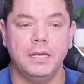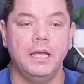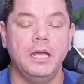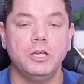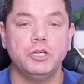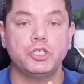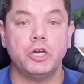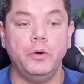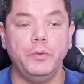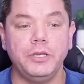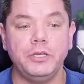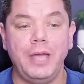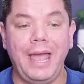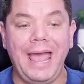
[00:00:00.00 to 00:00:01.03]
showing you
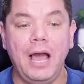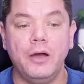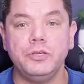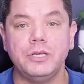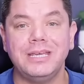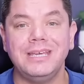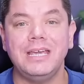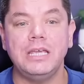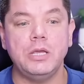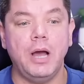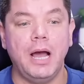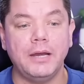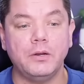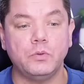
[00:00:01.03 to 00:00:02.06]
how you can get your
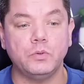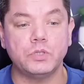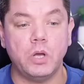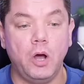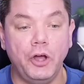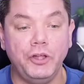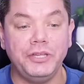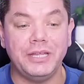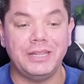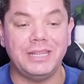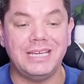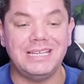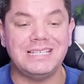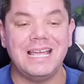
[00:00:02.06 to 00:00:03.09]
articles on
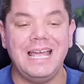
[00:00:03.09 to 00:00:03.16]
these